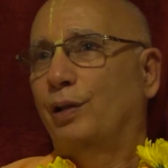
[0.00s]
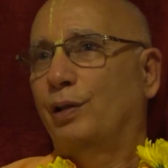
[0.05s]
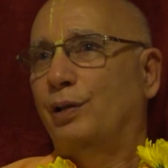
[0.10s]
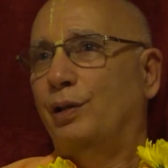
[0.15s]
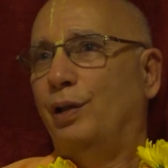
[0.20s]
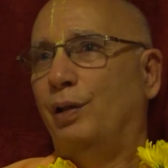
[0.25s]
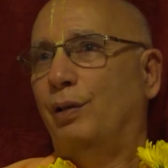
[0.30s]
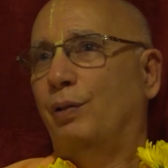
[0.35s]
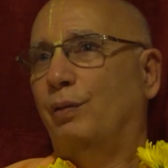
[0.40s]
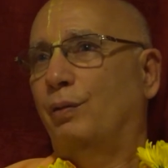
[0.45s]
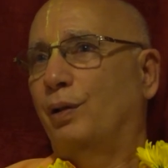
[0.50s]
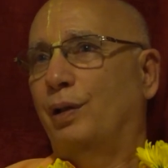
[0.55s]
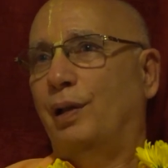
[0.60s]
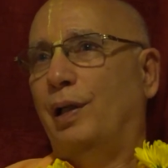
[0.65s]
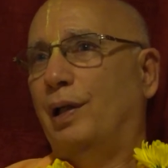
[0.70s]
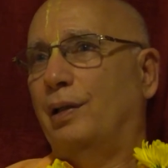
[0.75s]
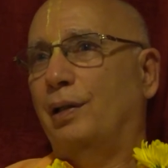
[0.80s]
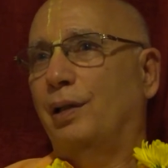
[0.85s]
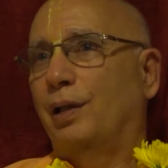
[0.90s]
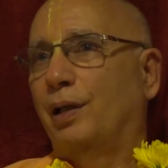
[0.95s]
Still,
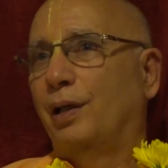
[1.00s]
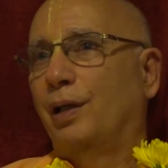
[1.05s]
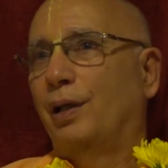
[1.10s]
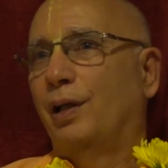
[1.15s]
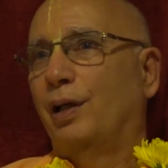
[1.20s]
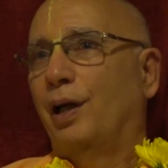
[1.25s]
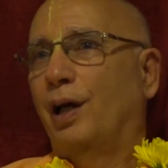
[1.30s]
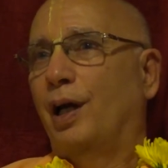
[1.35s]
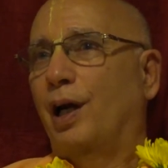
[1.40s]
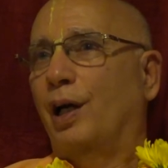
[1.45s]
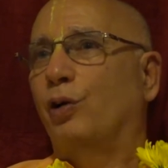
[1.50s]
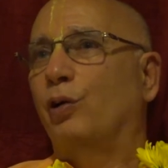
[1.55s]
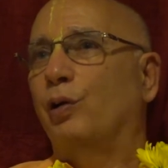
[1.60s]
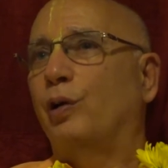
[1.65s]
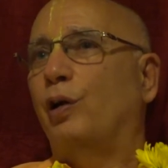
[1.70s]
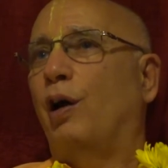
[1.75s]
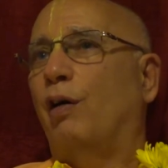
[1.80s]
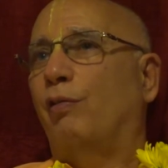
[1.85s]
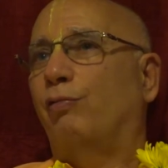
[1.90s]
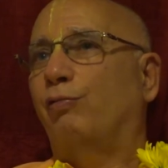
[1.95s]
that a
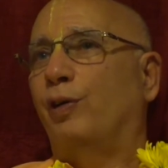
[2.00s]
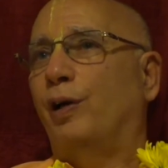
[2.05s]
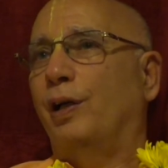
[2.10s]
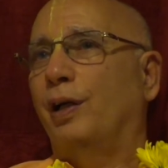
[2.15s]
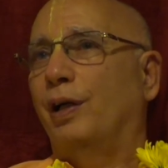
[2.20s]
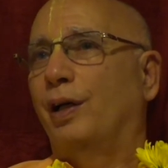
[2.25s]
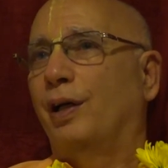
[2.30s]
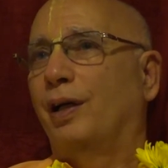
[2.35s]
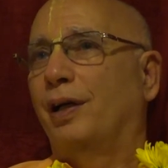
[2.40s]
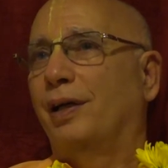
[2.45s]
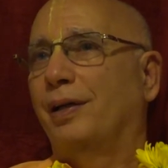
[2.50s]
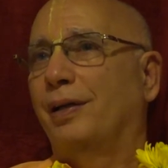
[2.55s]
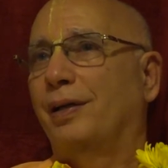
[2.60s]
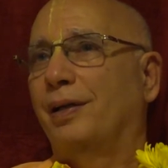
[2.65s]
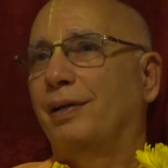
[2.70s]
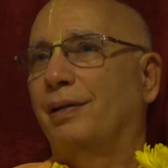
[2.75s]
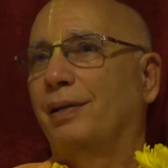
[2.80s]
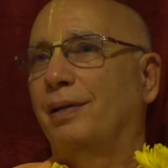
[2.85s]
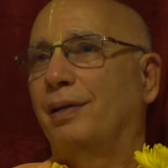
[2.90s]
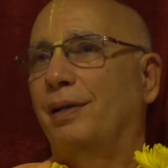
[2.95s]
good offering,
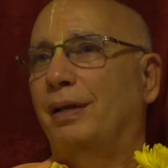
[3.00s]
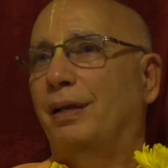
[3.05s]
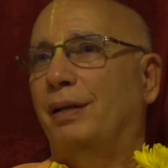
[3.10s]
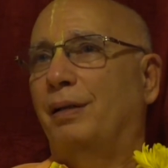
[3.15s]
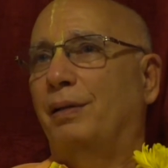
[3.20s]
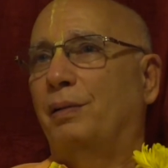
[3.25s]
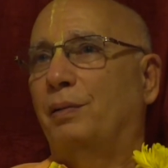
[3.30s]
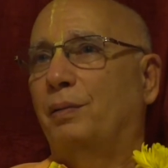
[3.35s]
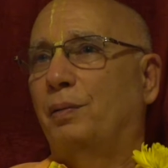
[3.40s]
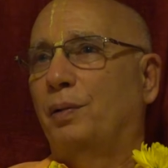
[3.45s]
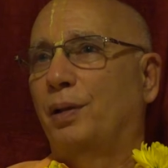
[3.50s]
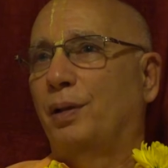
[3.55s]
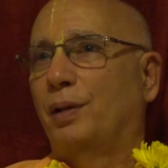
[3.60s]
you know.